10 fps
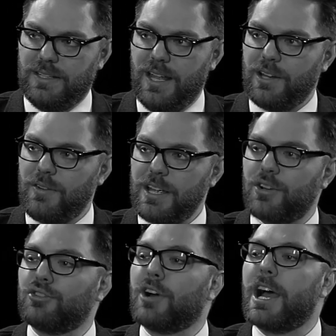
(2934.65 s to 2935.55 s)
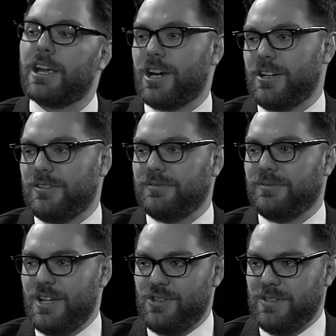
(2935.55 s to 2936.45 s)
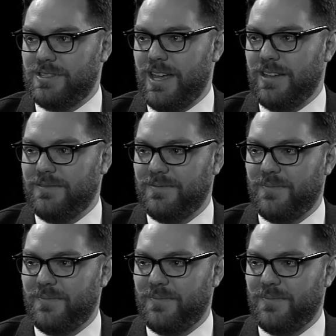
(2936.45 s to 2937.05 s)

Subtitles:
Not a great crier, I should say.